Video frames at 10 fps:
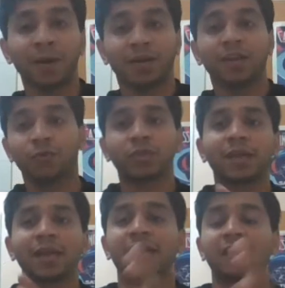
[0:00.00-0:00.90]
but if you
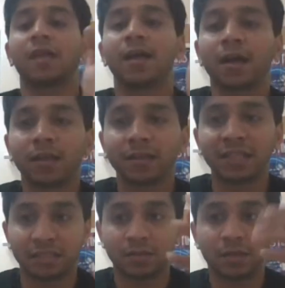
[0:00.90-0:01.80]
think like
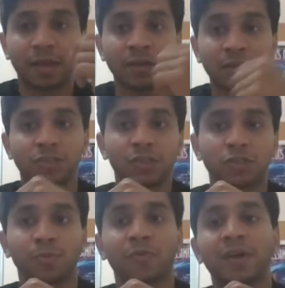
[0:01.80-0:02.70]
this
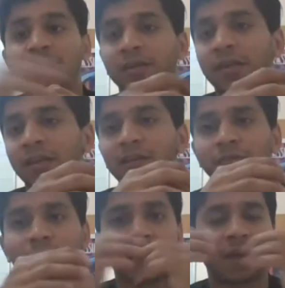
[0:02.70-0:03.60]
industry supervisor can
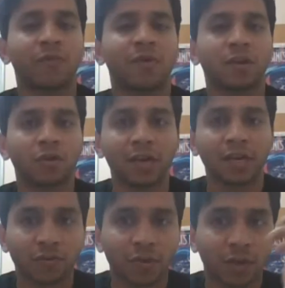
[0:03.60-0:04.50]
give you like a very good
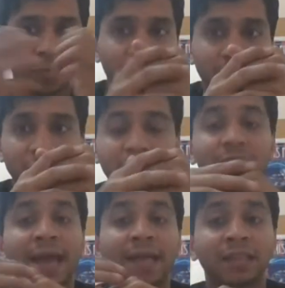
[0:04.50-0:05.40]
recommendation
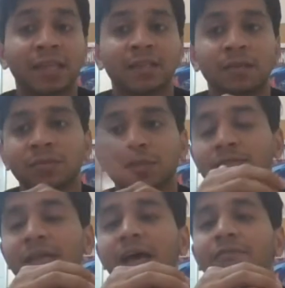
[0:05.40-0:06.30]
and they
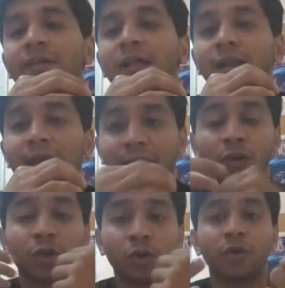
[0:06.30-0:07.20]
themselves have like
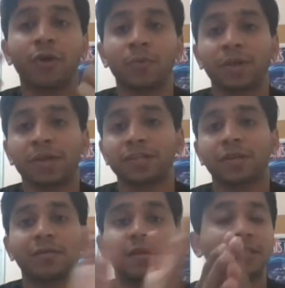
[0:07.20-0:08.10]
a good
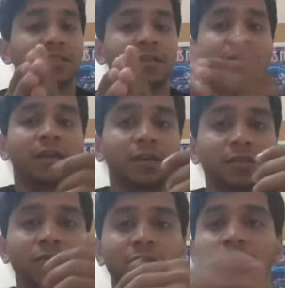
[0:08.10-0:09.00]
reputation let's say in the
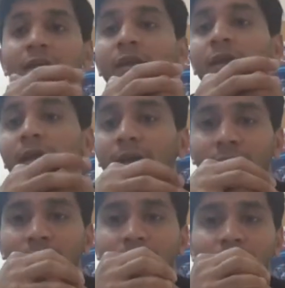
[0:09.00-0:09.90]
industry
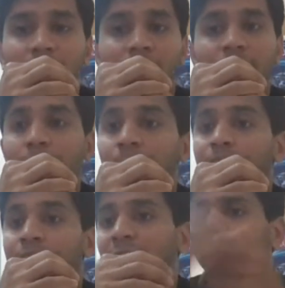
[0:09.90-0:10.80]
uh,
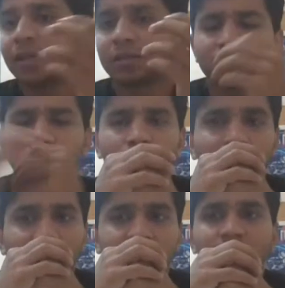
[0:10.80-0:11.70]
then yes
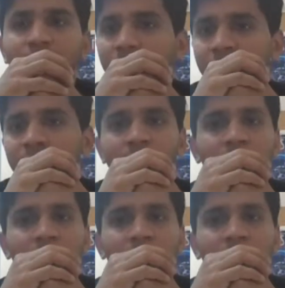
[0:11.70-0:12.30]
to ask for